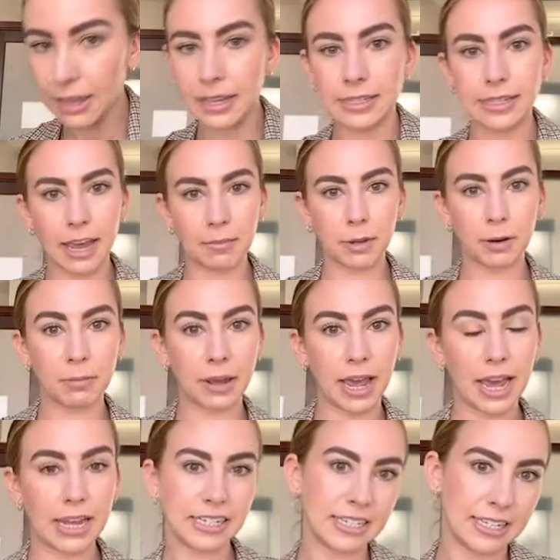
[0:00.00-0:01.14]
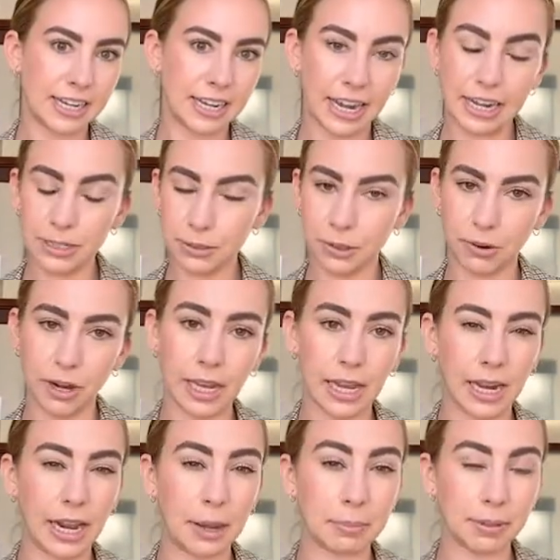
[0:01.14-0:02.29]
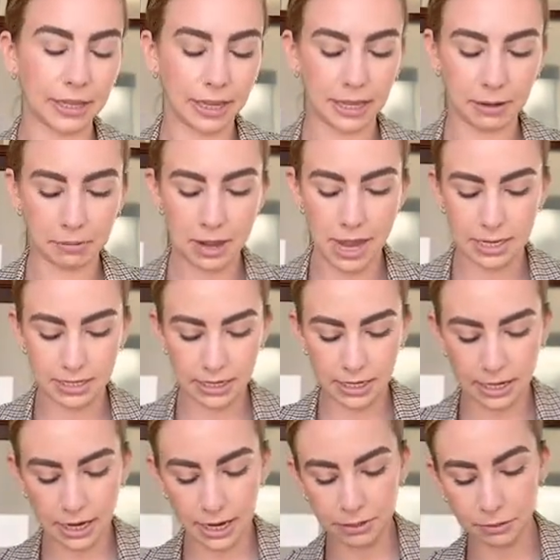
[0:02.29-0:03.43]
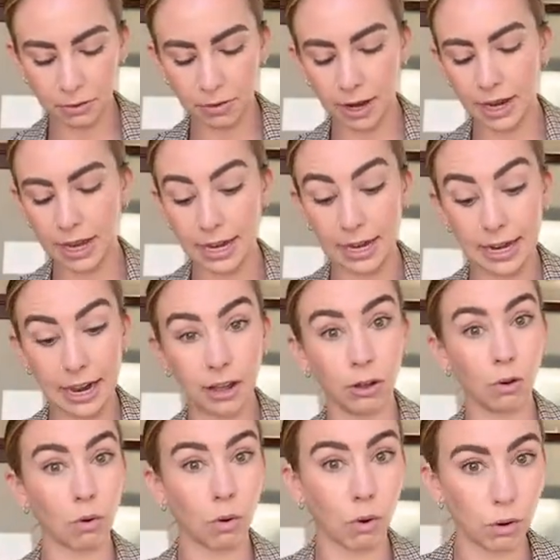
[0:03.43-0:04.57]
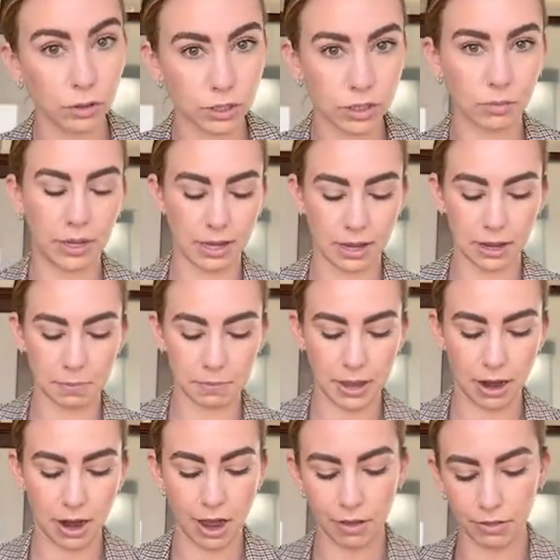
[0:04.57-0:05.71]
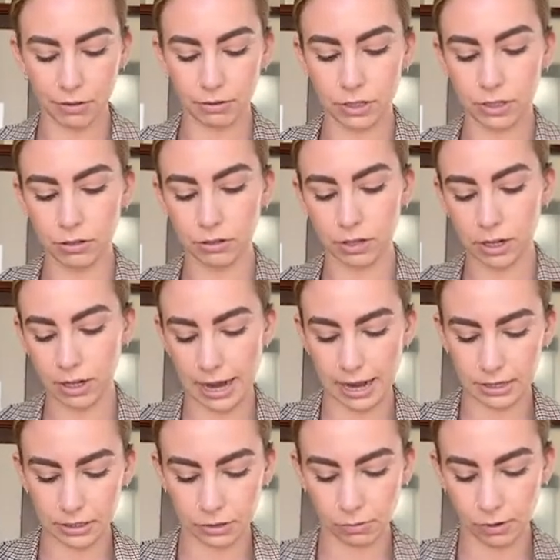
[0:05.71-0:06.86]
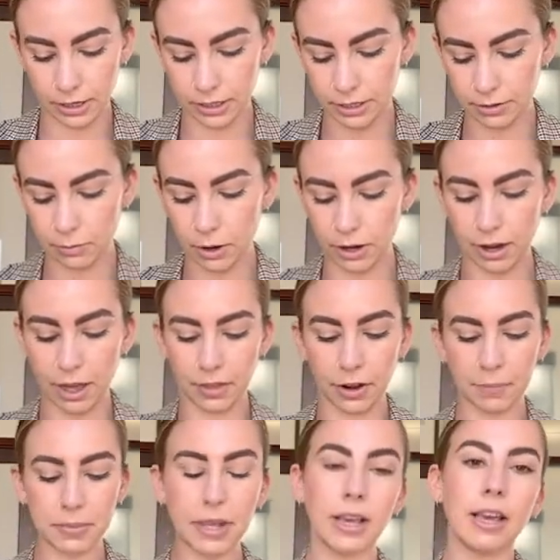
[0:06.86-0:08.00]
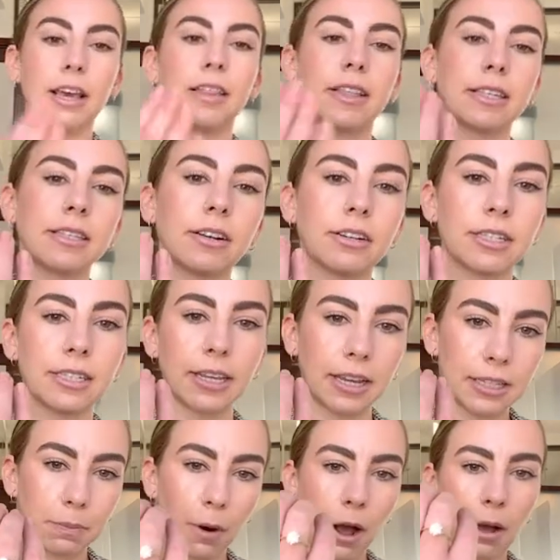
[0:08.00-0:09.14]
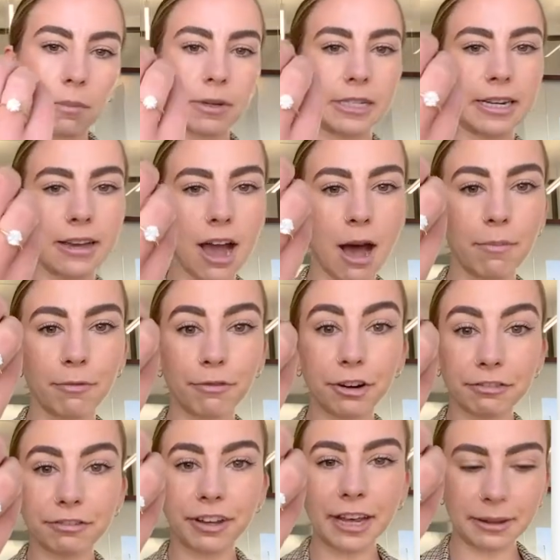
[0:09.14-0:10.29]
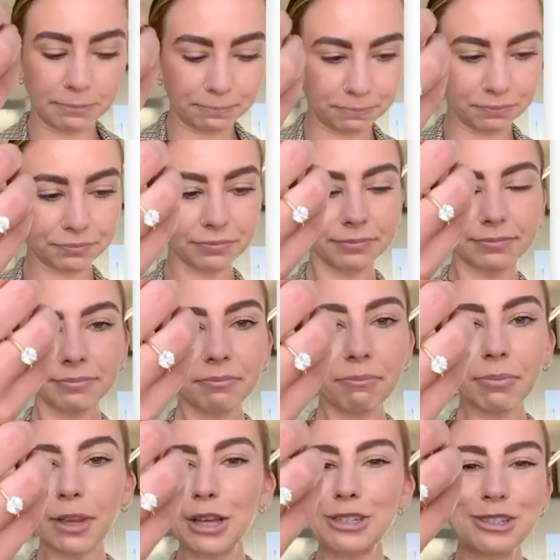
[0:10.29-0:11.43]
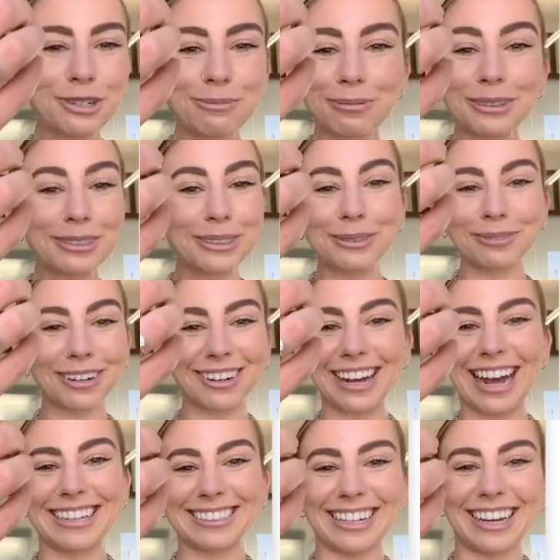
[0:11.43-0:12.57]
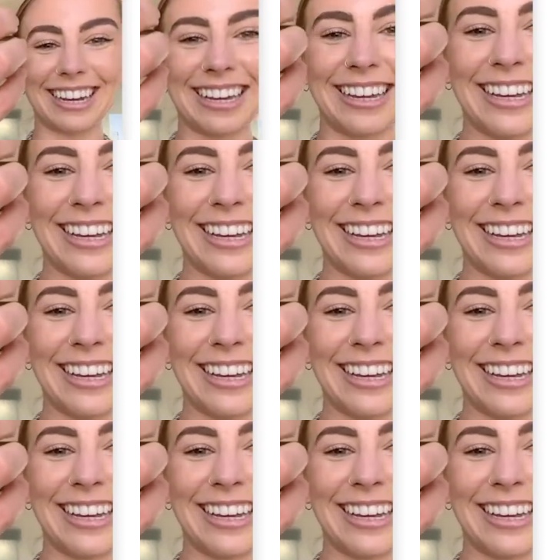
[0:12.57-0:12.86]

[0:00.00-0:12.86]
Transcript: diamond band engagement ring and a plain band engagement ring in yellow gold. So we can compare how those two look next to one, one another. This is our six prong petite comfort fit. Super, super classic,